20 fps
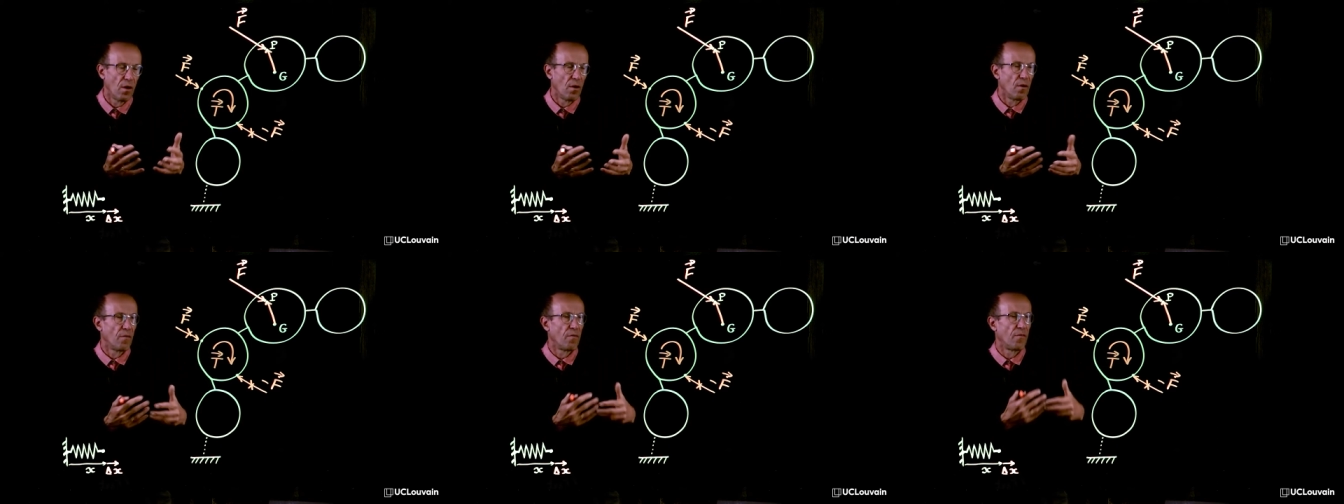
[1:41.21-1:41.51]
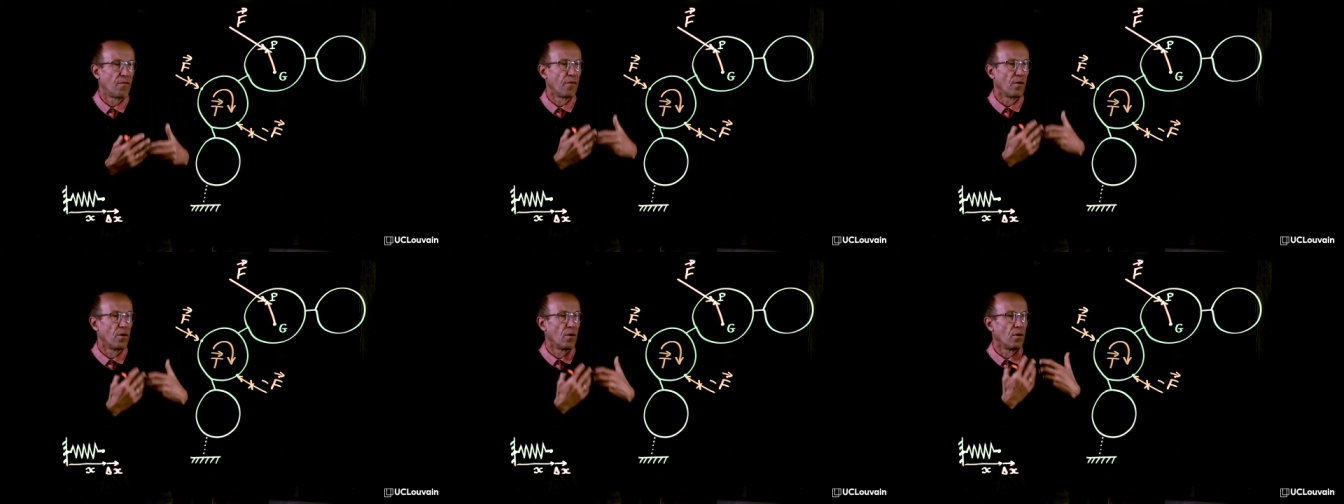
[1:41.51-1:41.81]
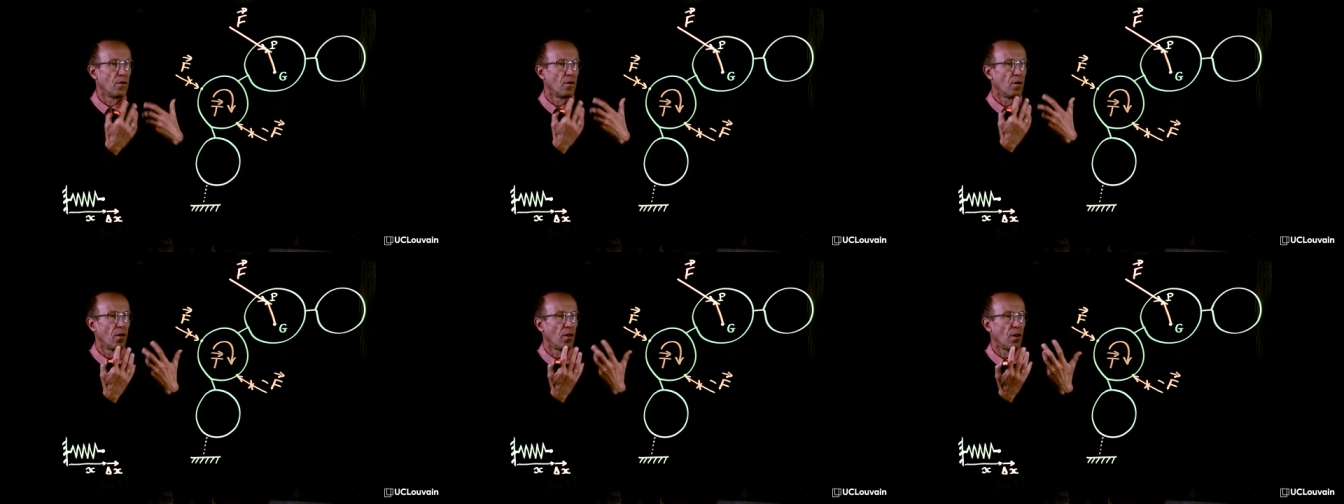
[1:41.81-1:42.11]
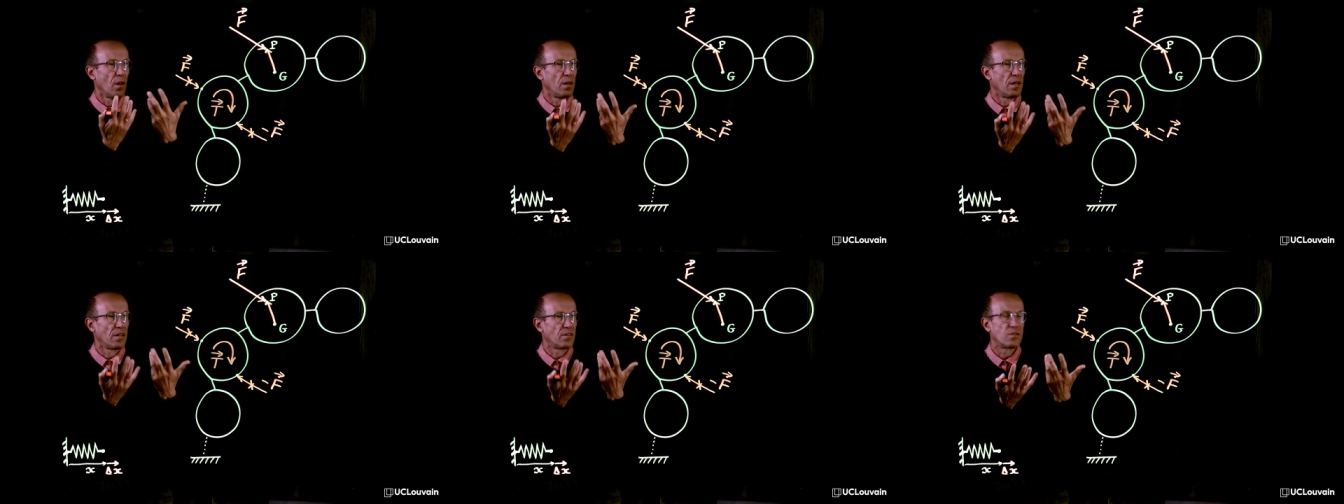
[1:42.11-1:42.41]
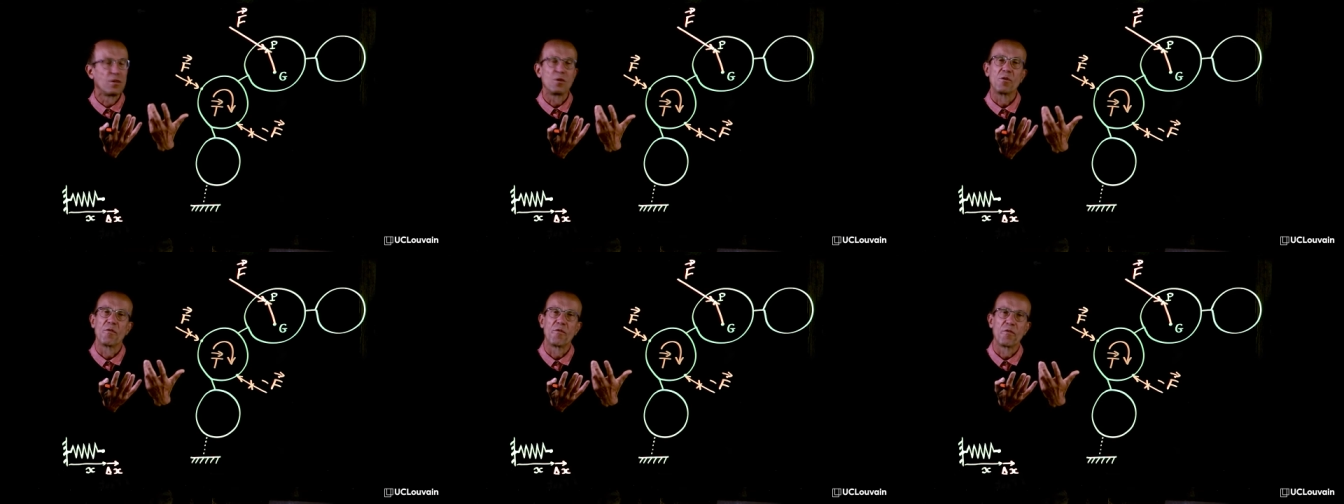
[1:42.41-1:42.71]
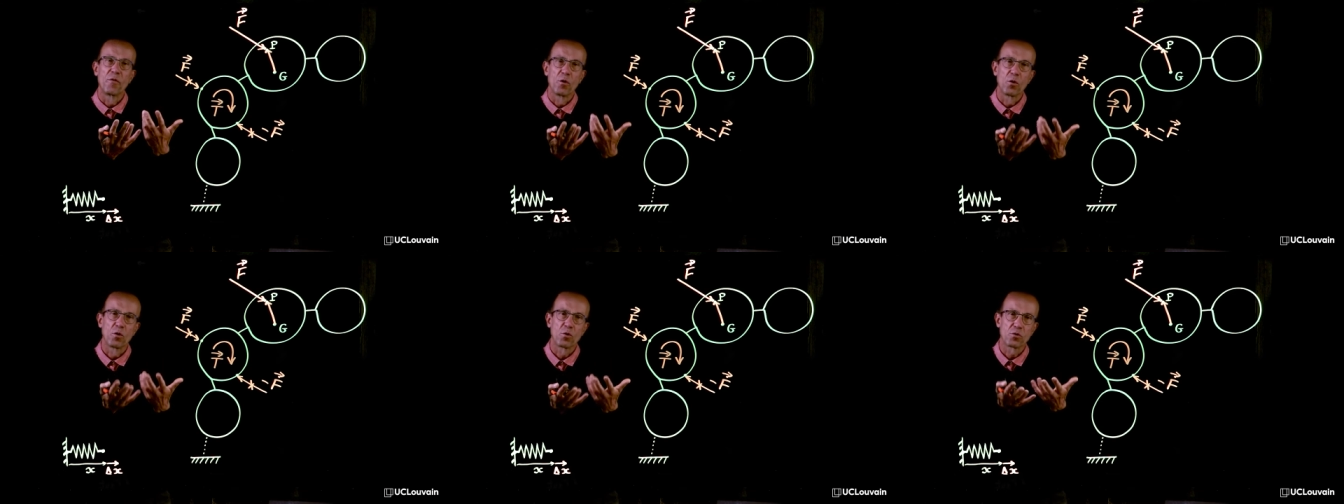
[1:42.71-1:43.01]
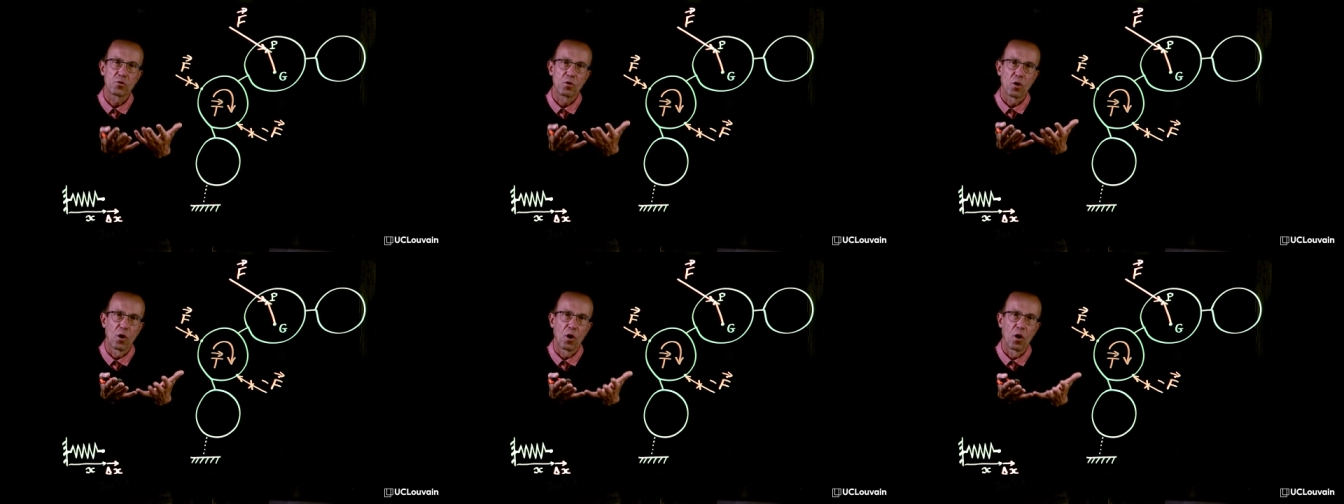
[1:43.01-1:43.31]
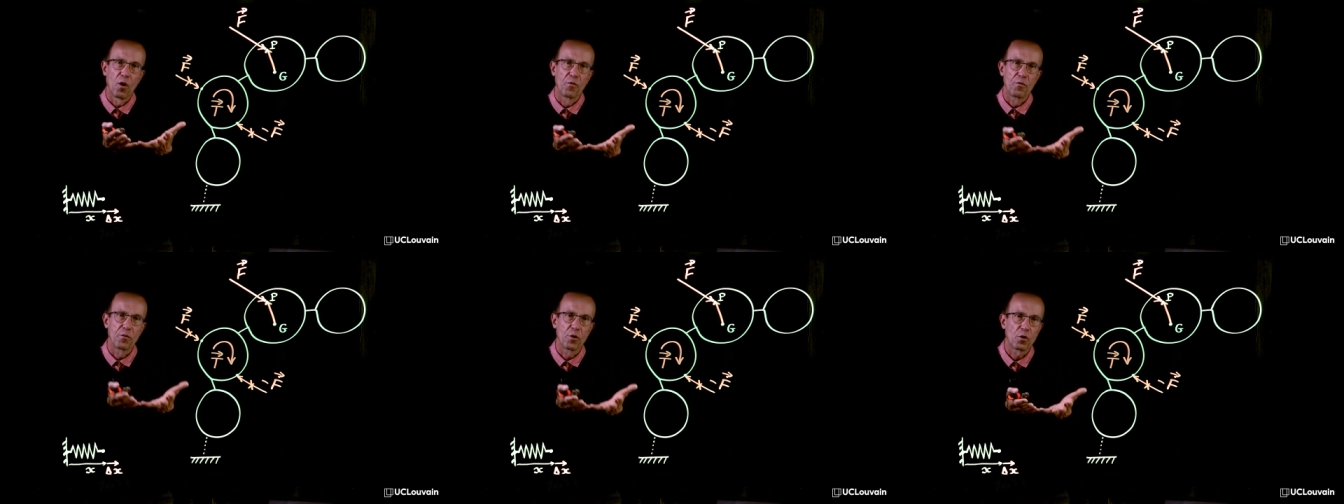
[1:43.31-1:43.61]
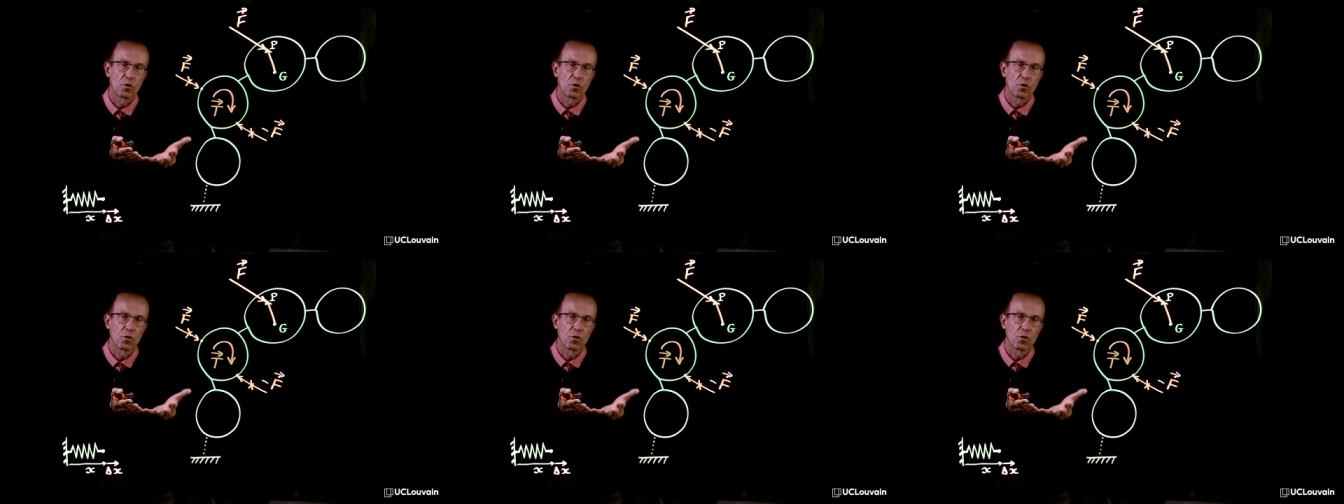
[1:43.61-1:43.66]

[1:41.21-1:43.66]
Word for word: for let's say the force of the,